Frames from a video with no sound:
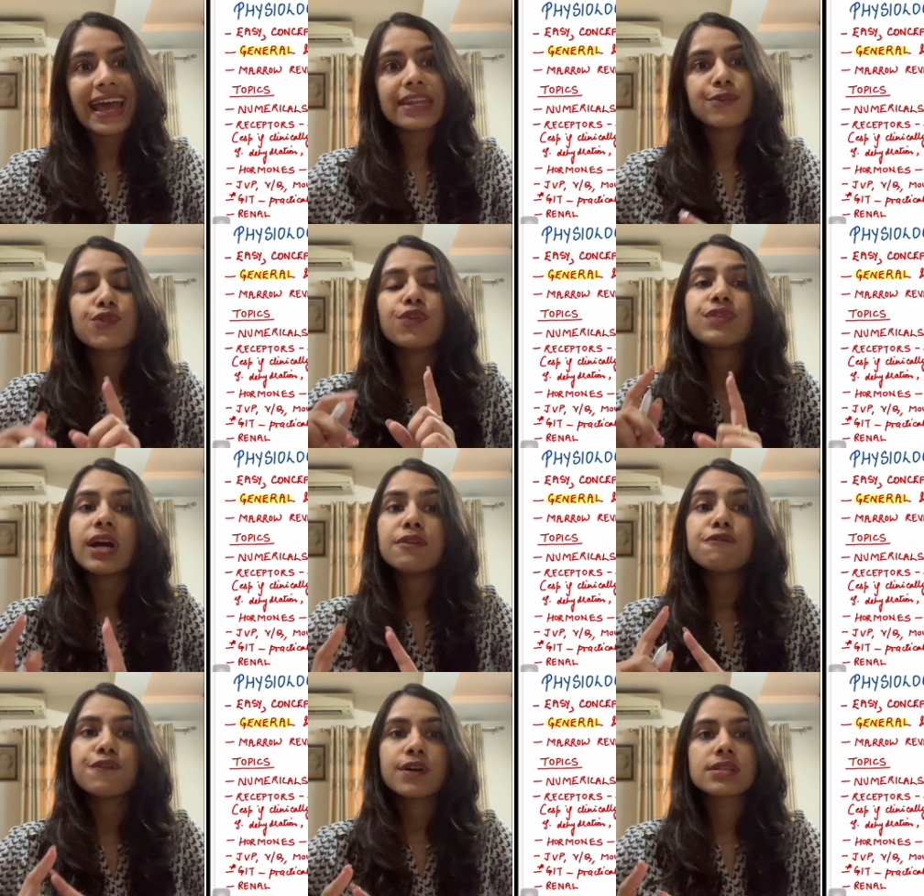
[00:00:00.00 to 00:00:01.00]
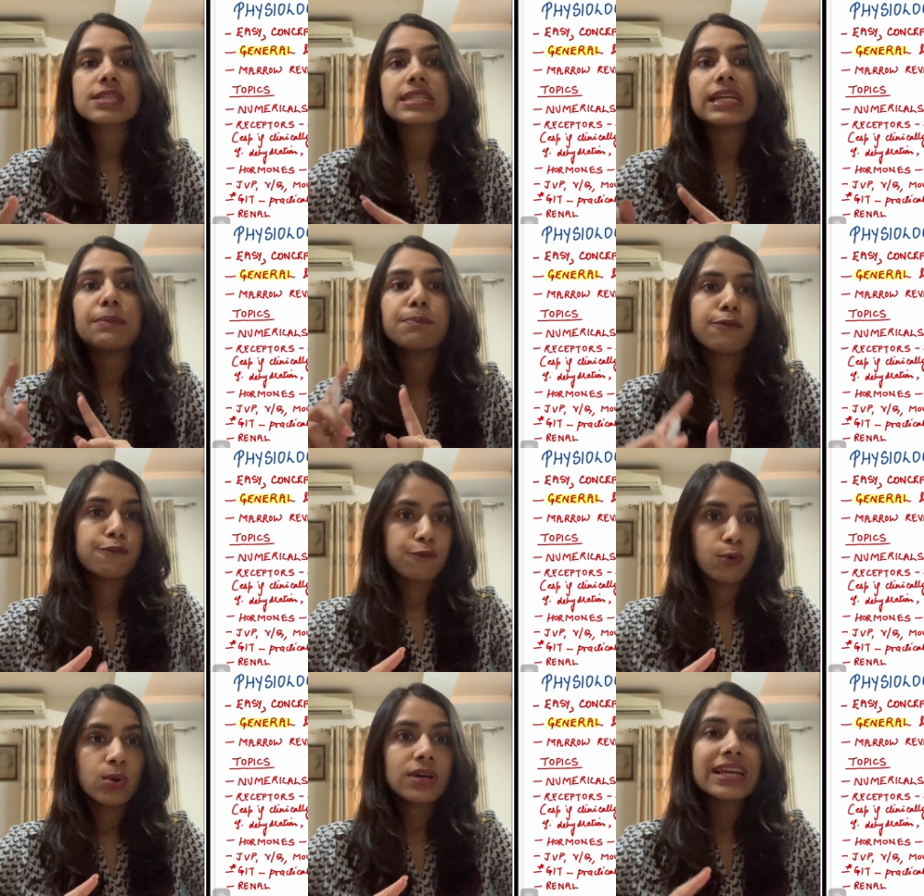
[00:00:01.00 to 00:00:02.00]
And if you've done first aid
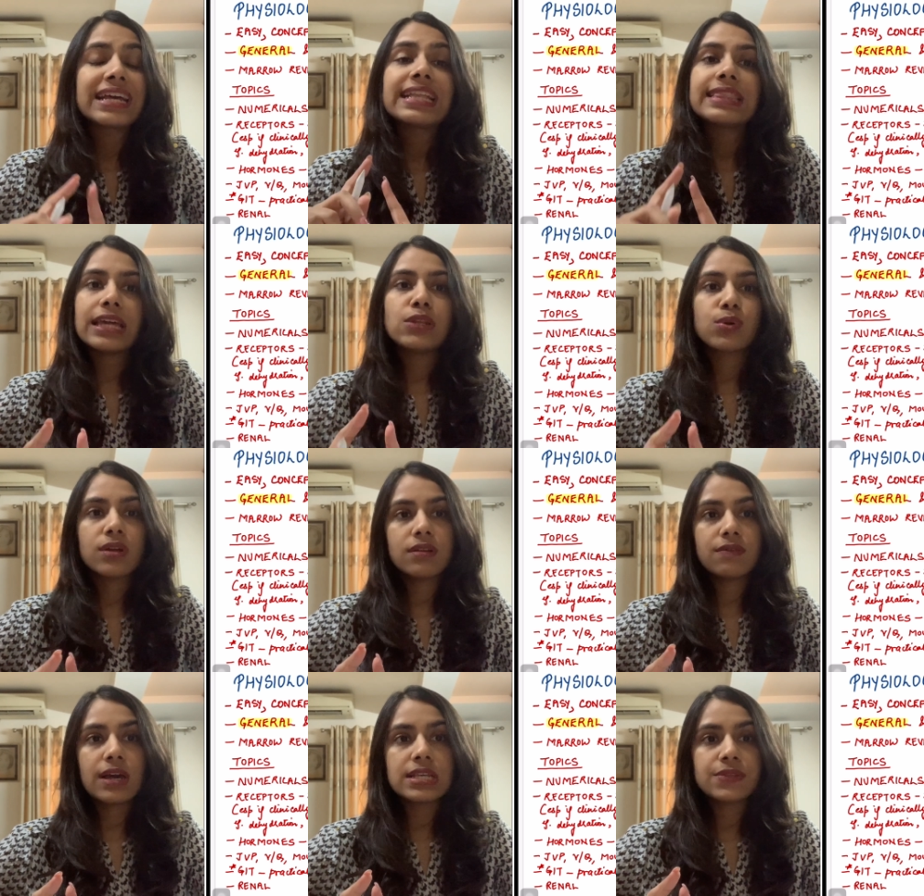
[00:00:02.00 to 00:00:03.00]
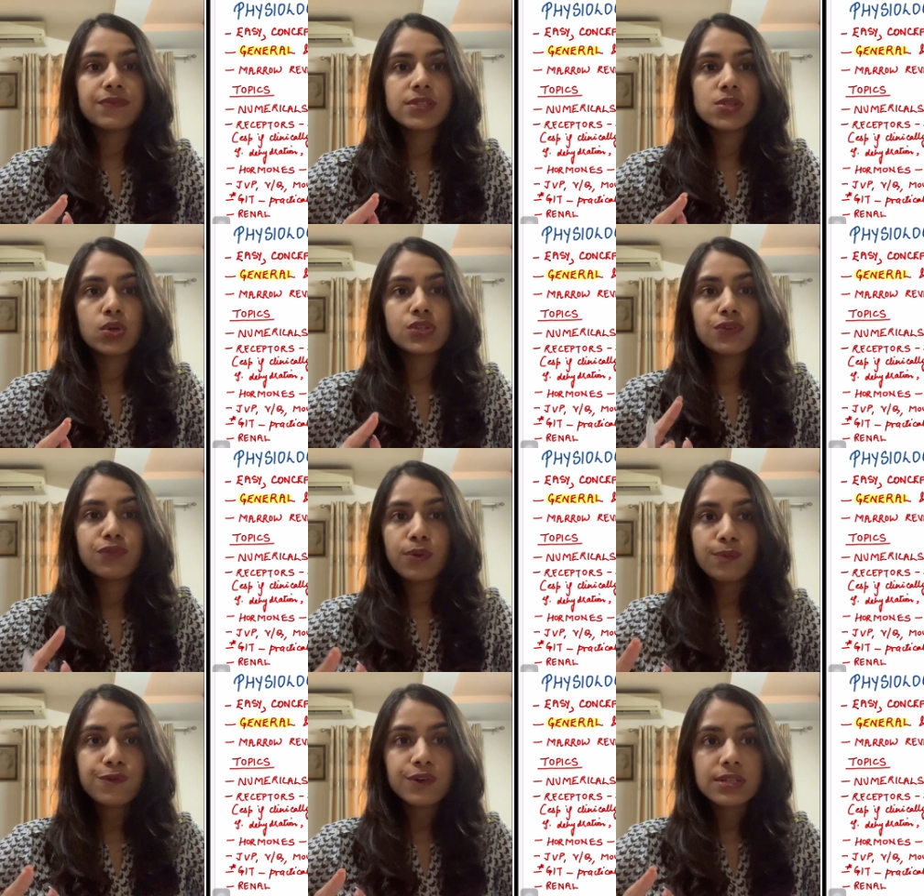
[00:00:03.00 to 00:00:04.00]
before, then you can revise physiology
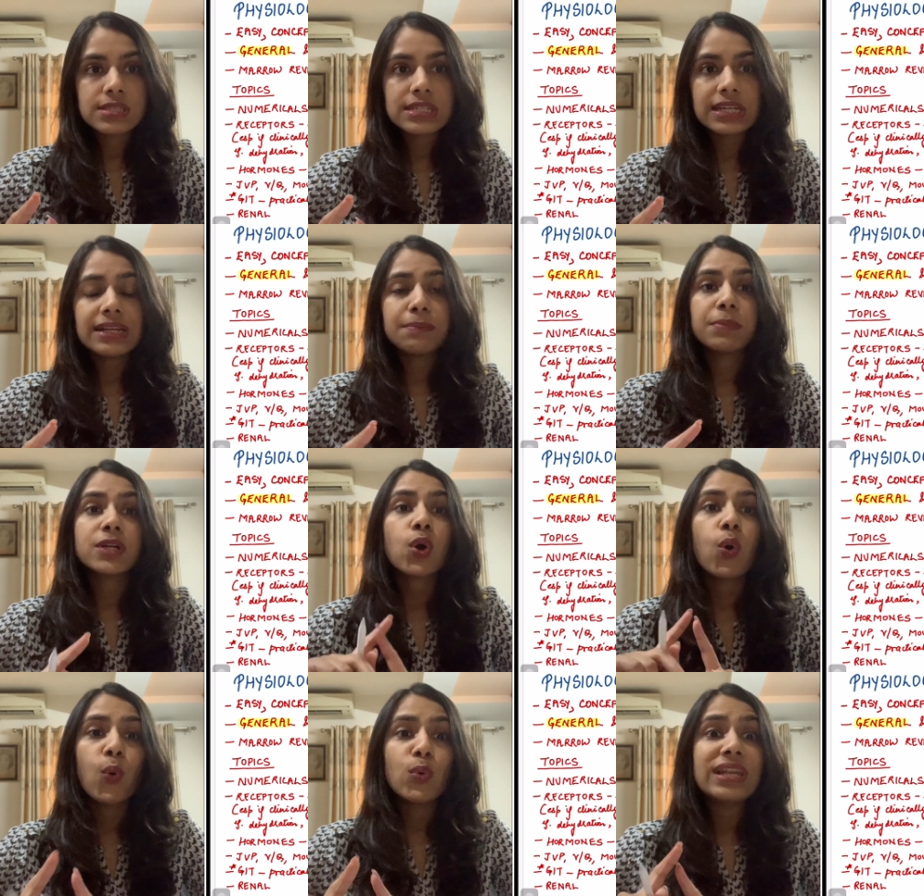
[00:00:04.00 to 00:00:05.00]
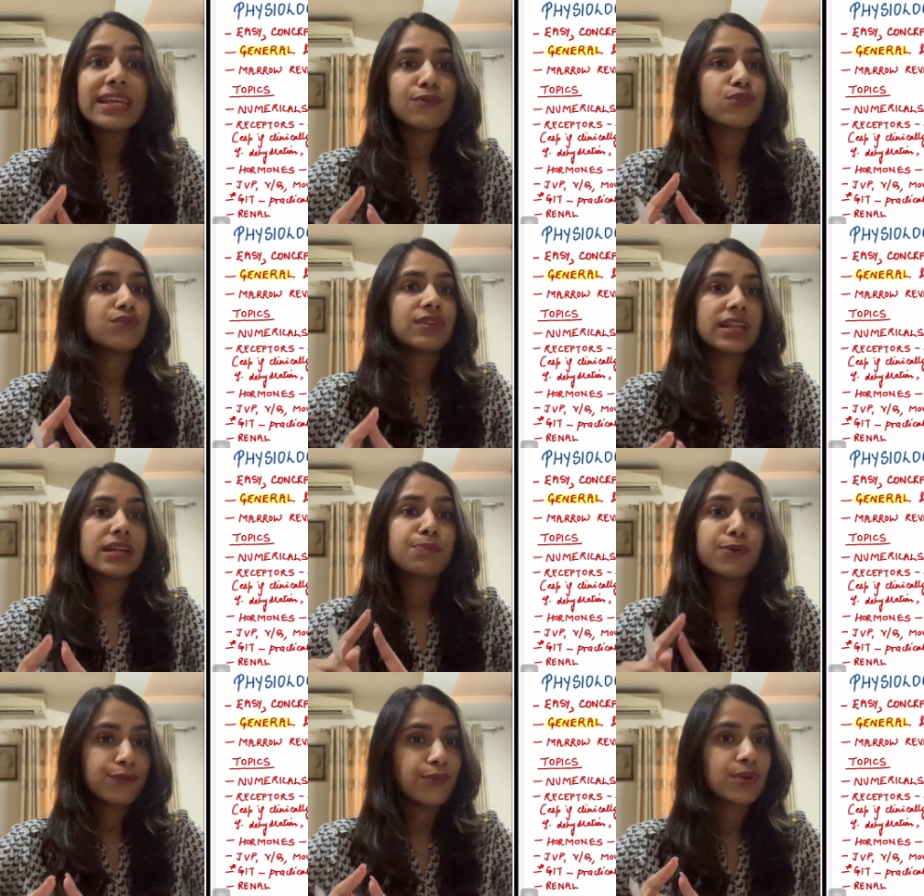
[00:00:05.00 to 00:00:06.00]
from first aid, but only if you've done it
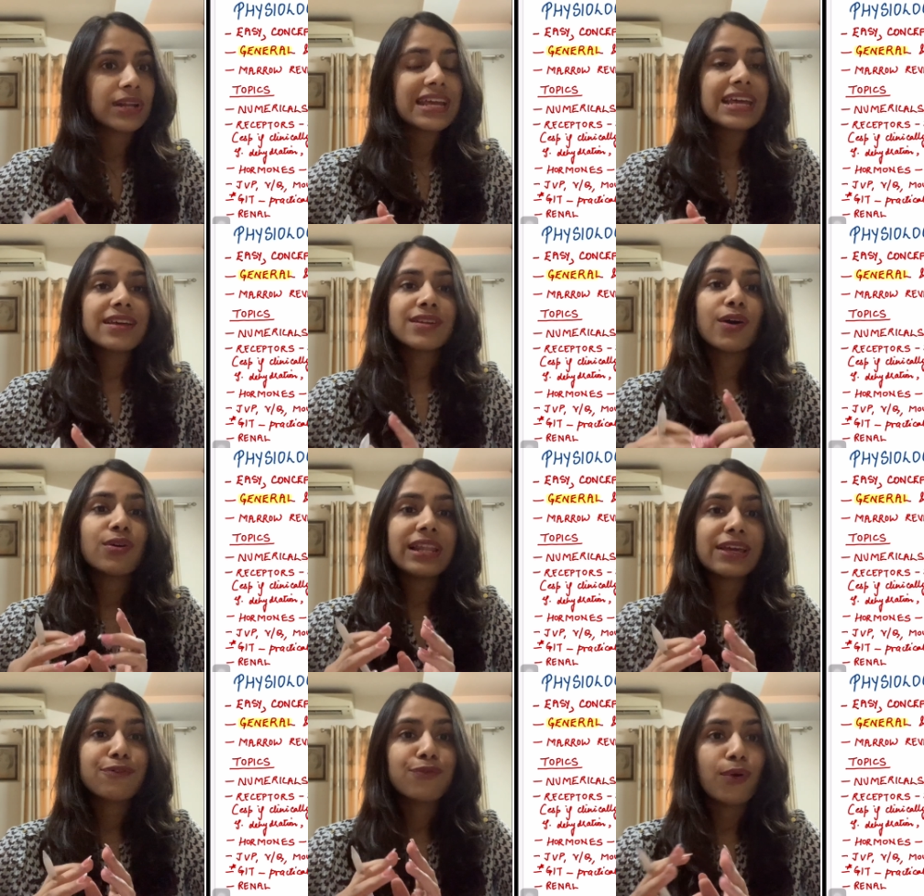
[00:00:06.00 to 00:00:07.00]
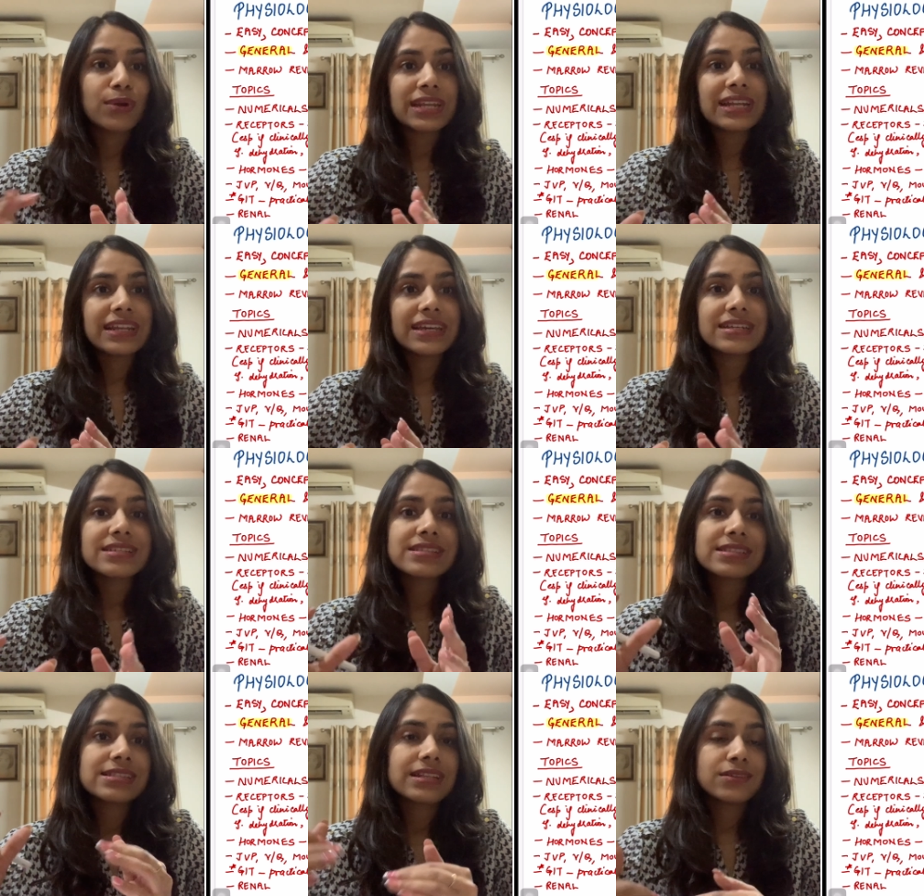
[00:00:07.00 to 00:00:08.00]
before. Now, like 40
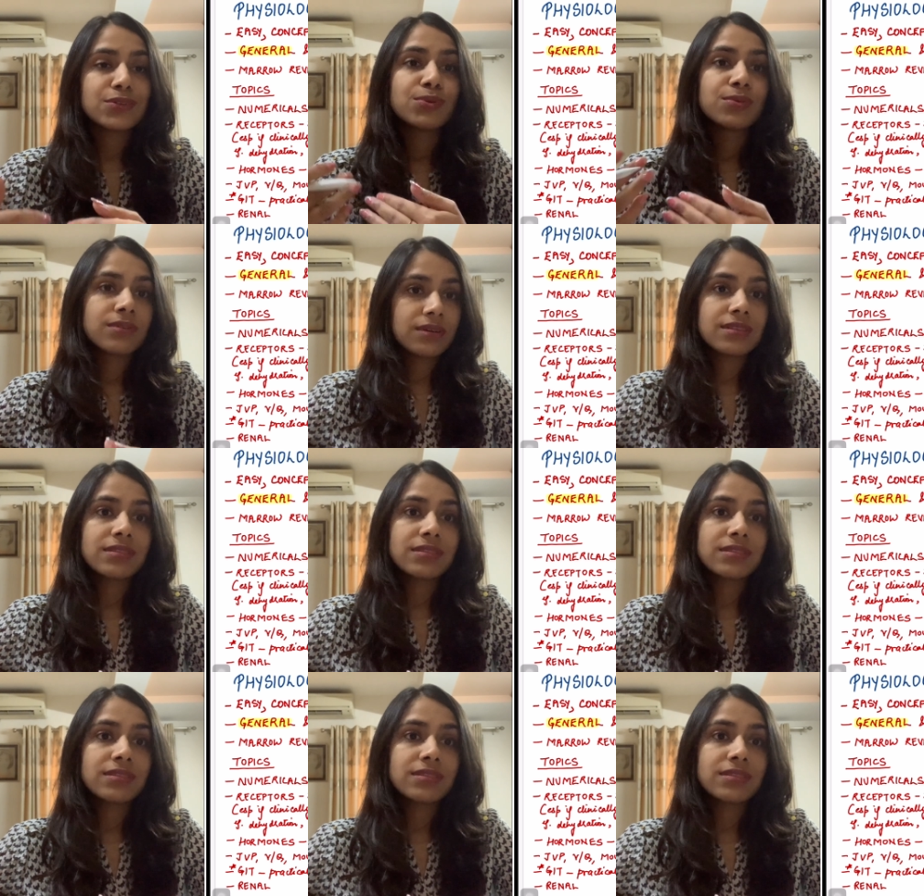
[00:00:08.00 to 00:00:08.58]
days to